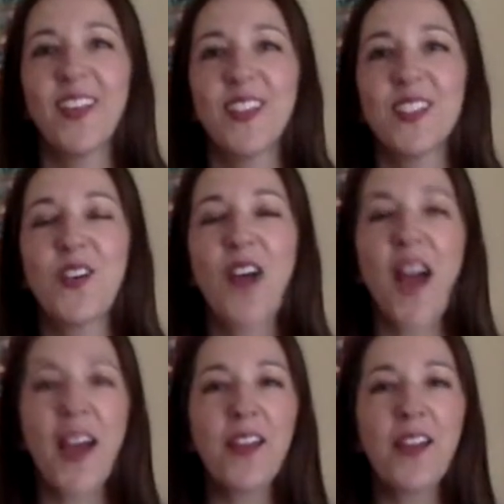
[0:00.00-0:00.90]
So
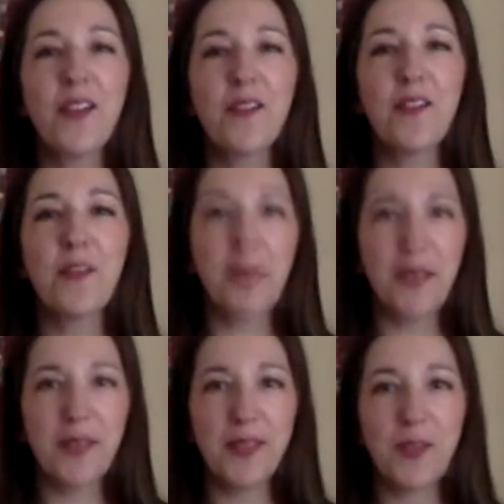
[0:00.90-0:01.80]
I love the
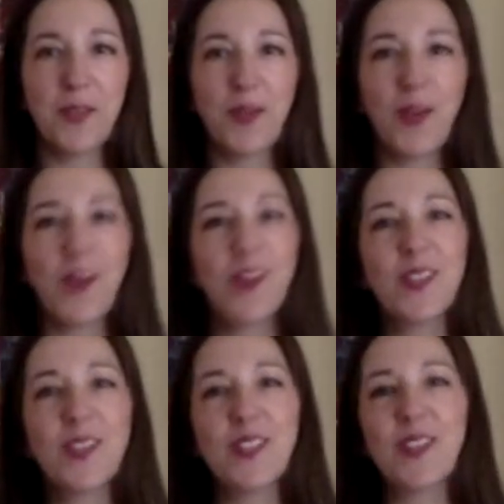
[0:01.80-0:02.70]
bass because
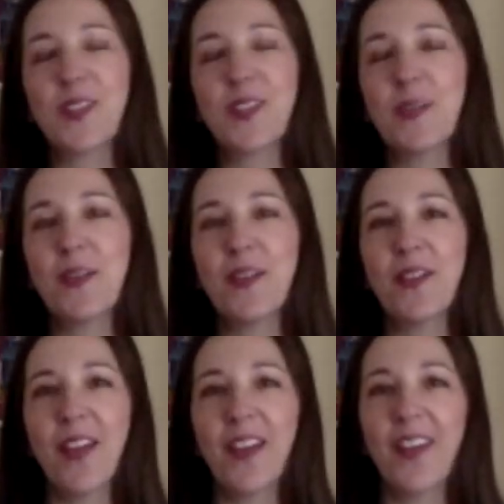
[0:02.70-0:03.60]
it's a little bit
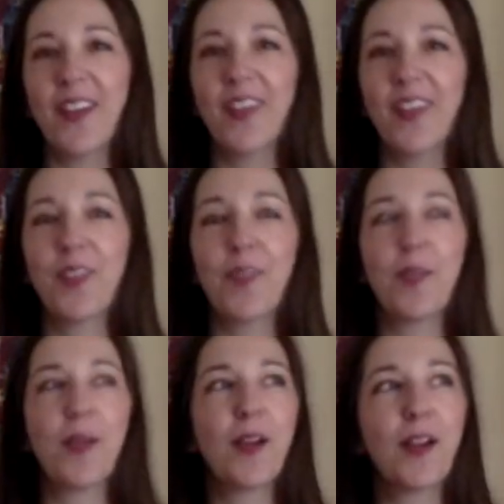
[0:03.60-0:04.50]
like the
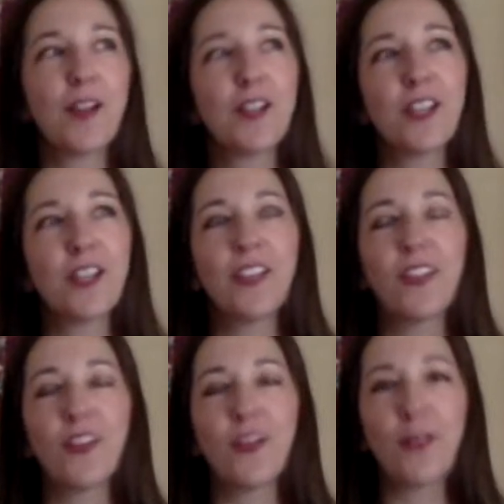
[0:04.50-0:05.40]
percussion and
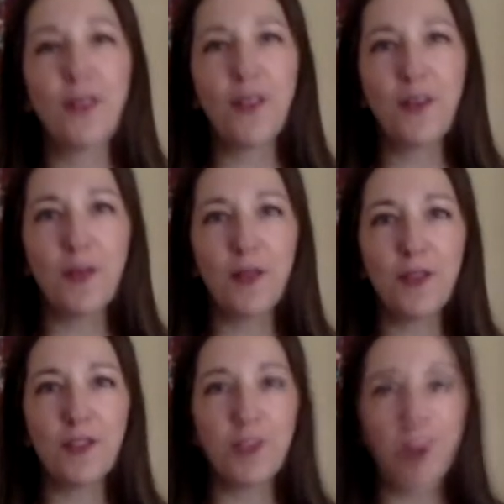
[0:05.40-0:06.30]
the rhythm of
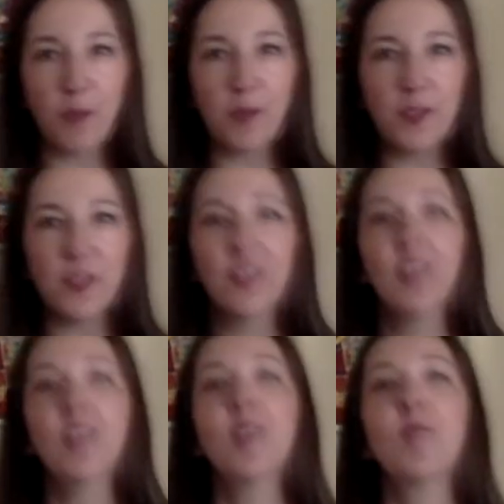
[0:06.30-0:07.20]
drums
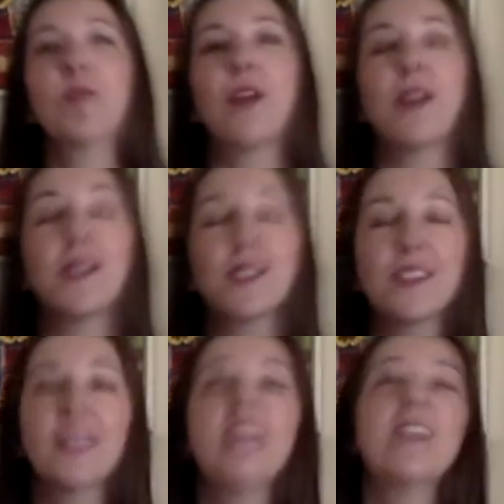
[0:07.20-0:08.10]
plus
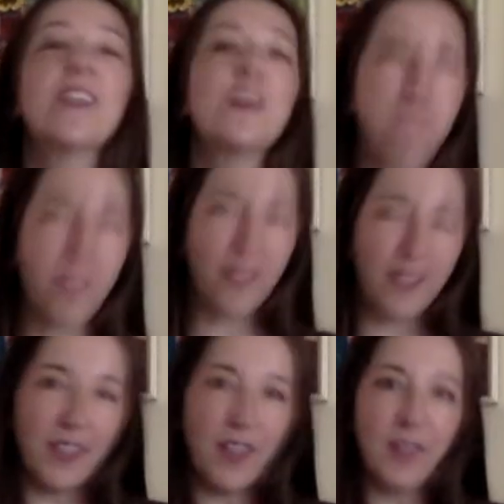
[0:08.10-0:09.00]
the
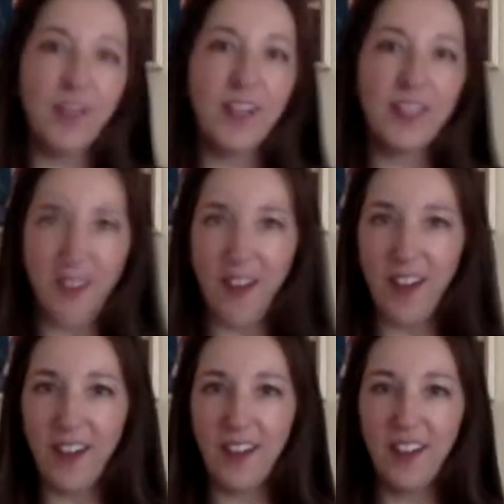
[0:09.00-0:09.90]
melody of
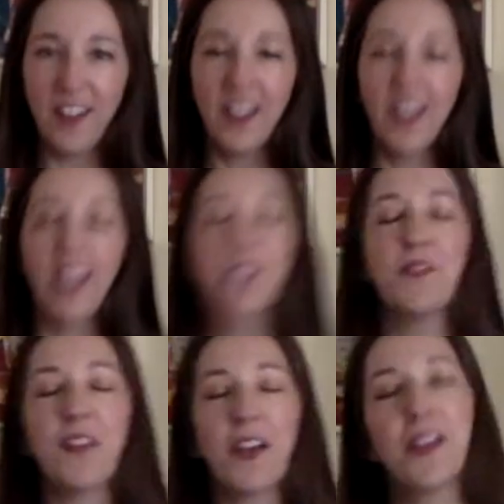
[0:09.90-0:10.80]
guitar. It's
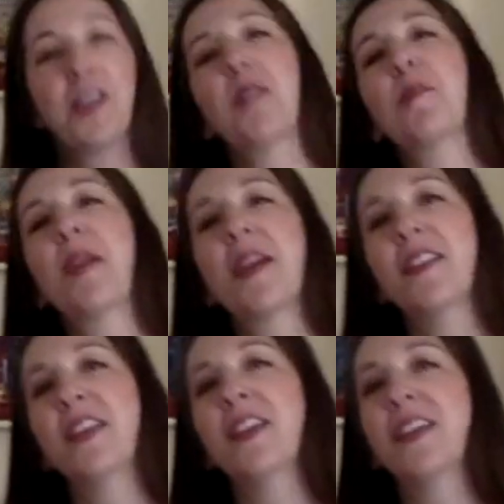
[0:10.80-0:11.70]
very
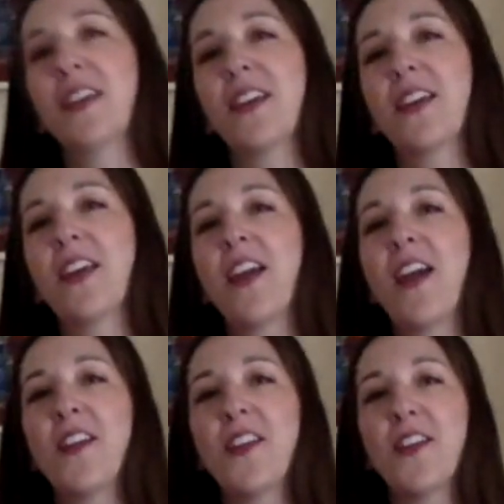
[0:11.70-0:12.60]
commanding
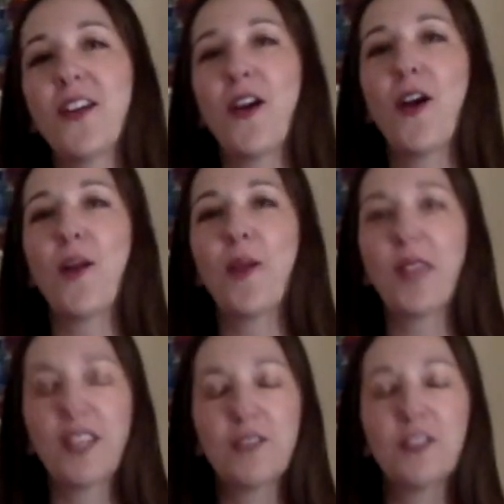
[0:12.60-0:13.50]
and it
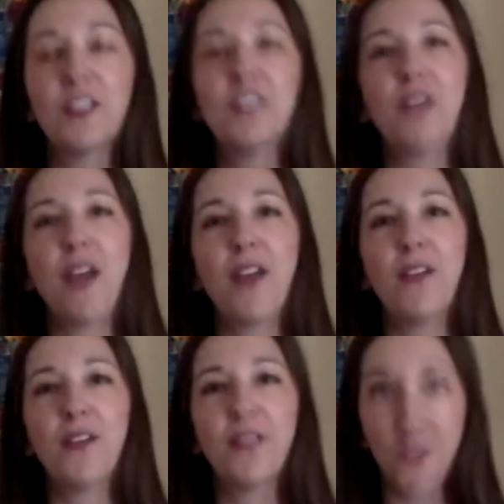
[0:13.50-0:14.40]
can really drive
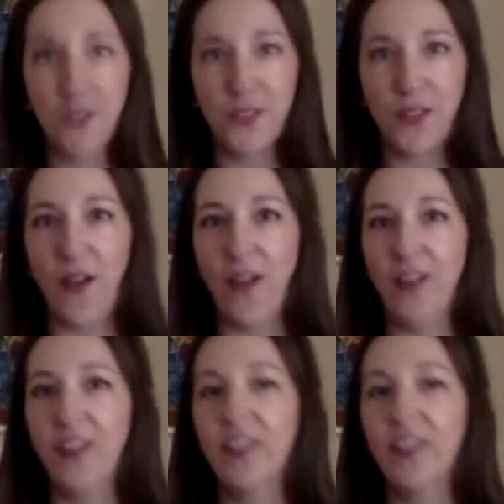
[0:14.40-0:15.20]
your song.